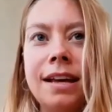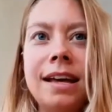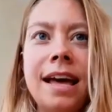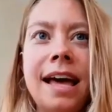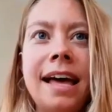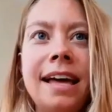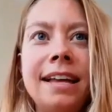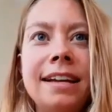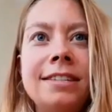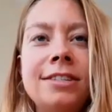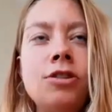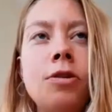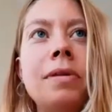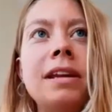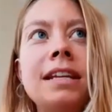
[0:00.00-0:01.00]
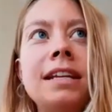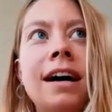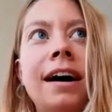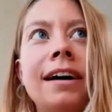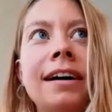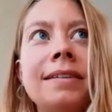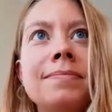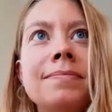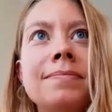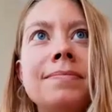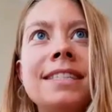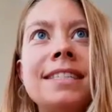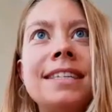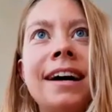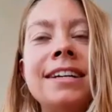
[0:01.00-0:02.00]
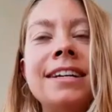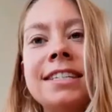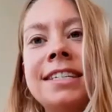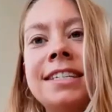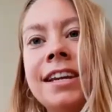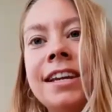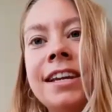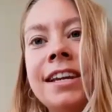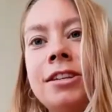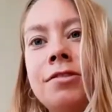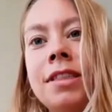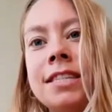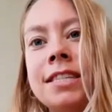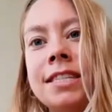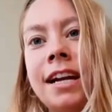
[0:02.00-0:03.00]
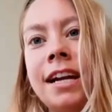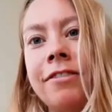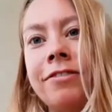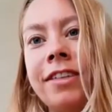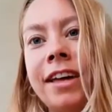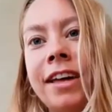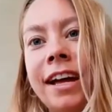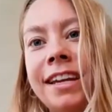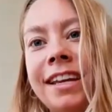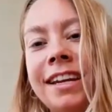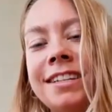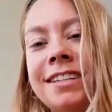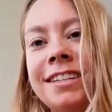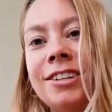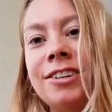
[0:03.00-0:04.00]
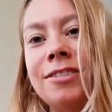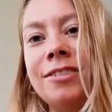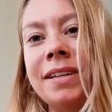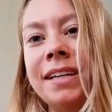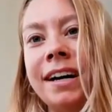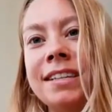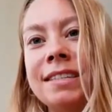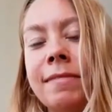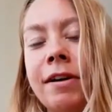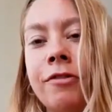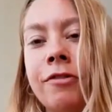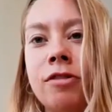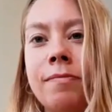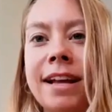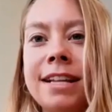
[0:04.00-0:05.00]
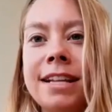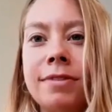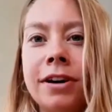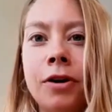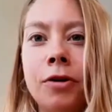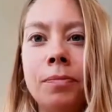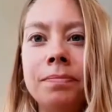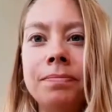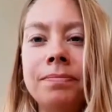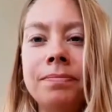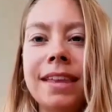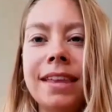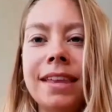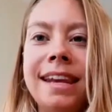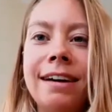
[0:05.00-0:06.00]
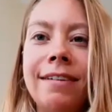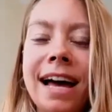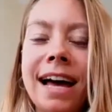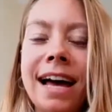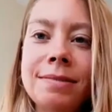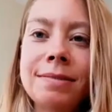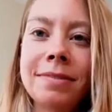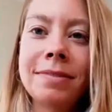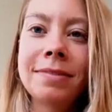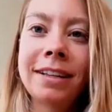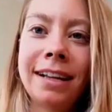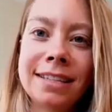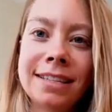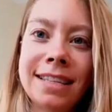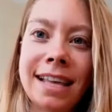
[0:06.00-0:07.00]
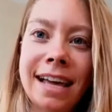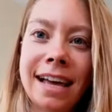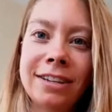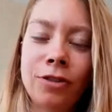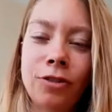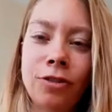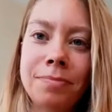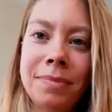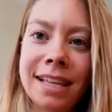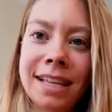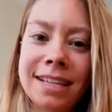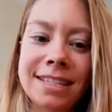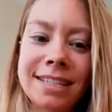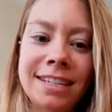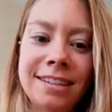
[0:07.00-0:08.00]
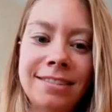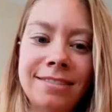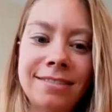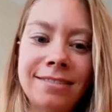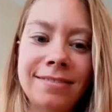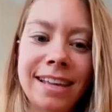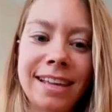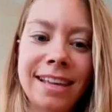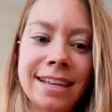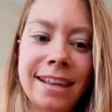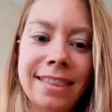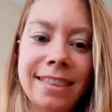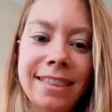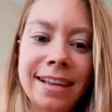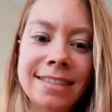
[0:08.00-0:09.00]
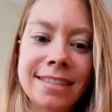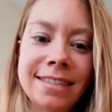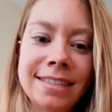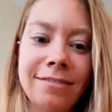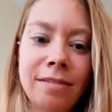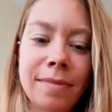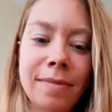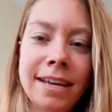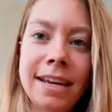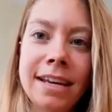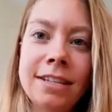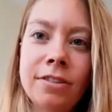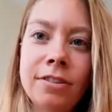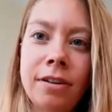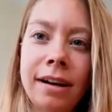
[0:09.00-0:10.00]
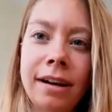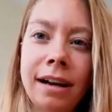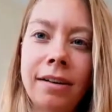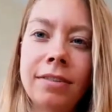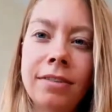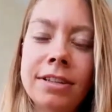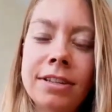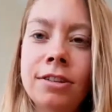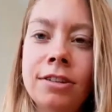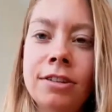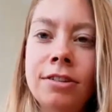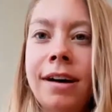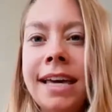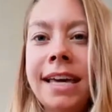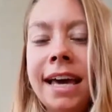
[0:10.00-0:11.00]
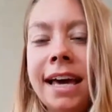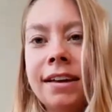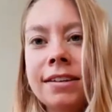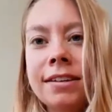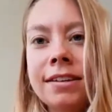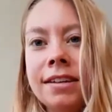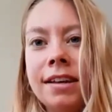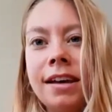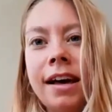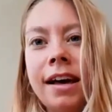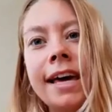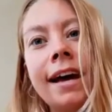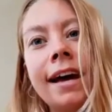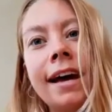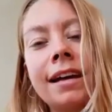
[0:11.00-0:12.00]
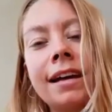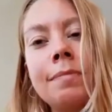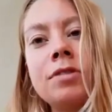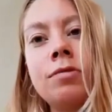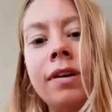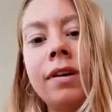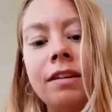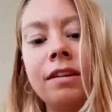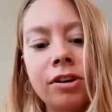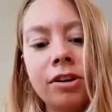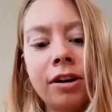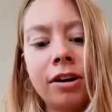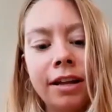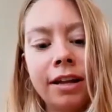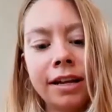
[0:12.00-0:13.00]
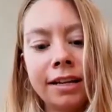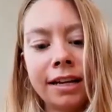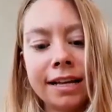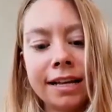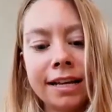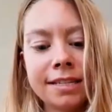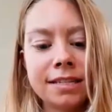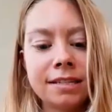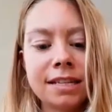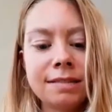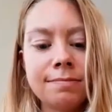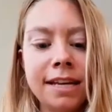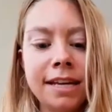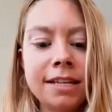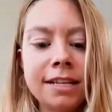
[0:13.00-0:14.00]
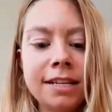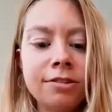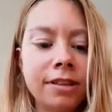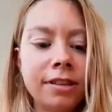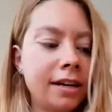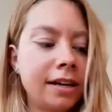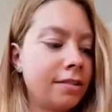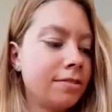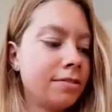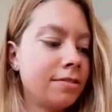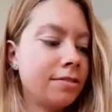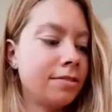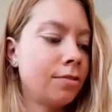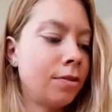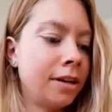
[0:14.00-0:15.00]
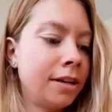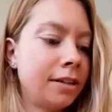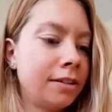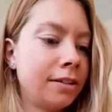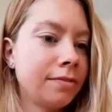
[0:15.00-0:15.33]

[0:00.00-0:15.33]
And so many times I just didn't do the stuff that I needed to do because my roommates were home. Now, I have some clients that told me this too. They said things like, "Well, my kids are around, so I can't I can't come to one of your online classes because my kids are in the house," or